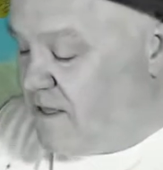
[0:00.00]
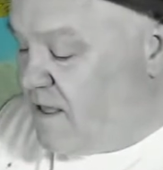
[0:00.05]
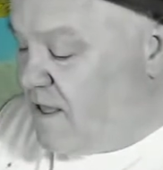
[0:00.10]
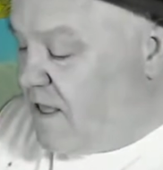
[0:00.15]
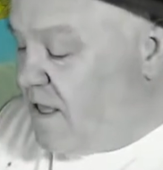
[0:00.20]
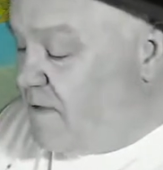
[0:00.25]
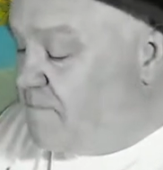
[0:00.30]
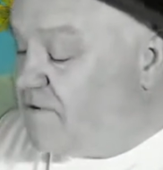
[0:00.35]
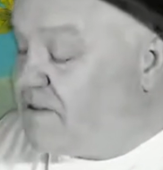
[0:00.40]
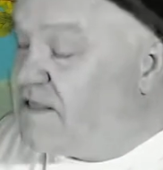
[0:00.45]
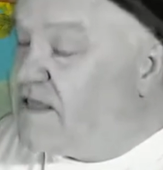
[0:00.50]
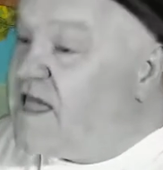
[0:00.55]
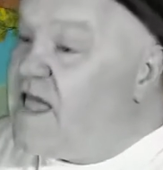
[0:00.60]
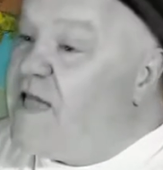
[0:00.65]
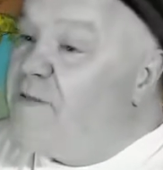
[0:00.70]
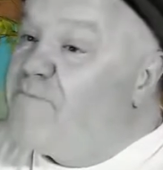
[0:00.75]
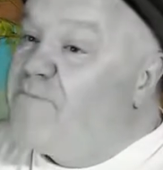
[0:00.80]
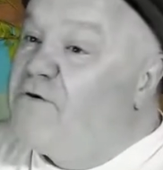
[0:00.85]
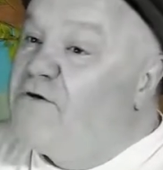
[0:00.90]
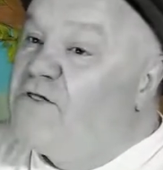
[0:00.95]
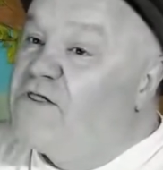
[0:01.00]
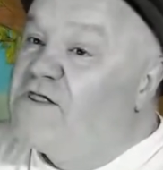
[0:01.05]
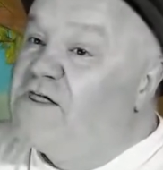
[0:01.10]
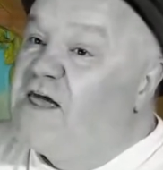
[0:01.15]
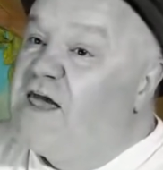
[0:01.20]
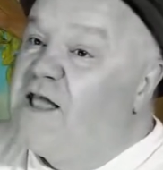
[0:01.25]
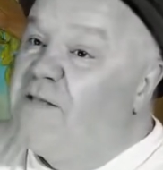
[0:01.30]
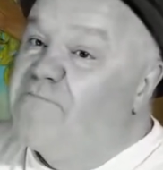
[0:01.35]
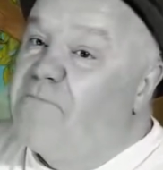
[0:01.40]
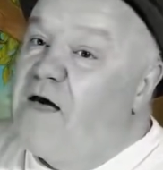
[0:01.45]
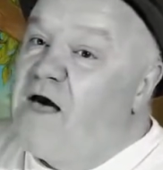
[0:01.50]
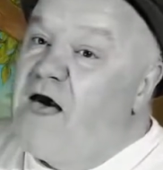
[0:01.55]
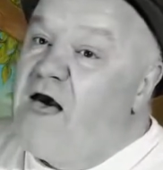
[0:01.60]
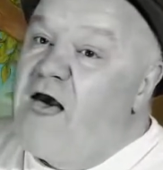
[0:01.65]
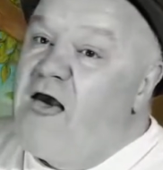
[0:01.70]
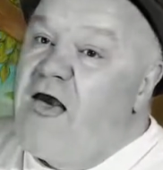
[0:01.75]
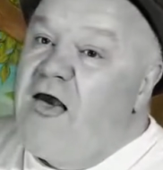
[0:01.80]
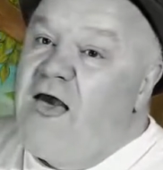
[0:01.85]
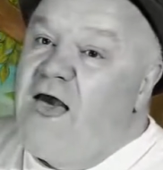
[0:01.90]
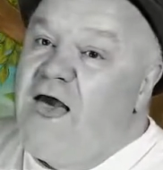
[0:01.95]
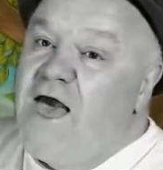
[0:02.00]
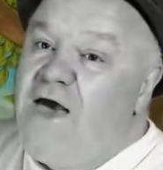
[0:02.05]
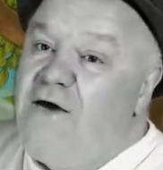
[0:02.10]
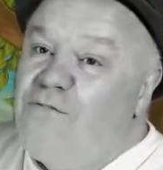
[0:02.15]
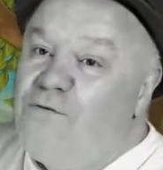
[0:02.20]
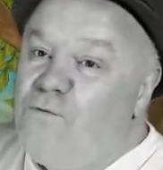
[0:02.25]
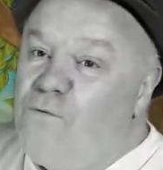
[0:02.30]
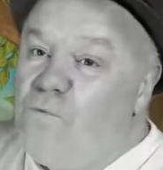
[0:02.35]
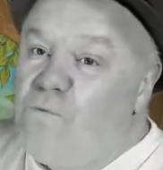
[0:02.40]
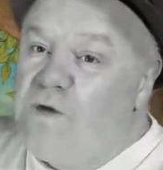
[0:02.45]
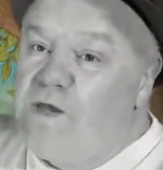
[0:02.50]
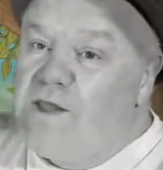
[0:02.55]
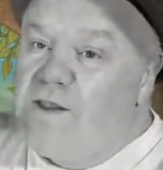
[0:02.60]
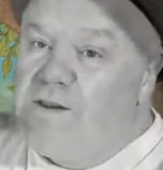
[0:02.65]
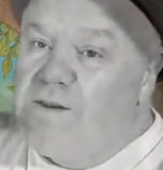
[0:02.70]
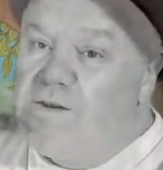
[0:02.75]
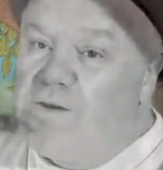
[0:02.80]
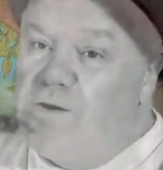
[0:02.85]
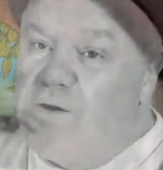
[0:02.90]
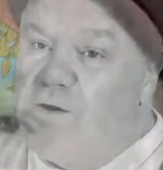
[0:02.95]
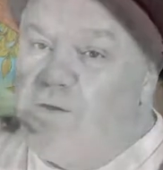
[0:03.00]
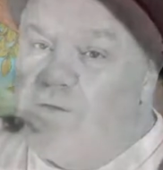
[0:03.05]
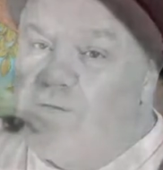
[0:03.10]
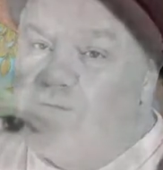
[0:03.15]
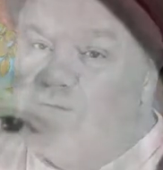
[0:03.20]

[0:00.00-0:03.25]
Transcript: but keep a seat by the window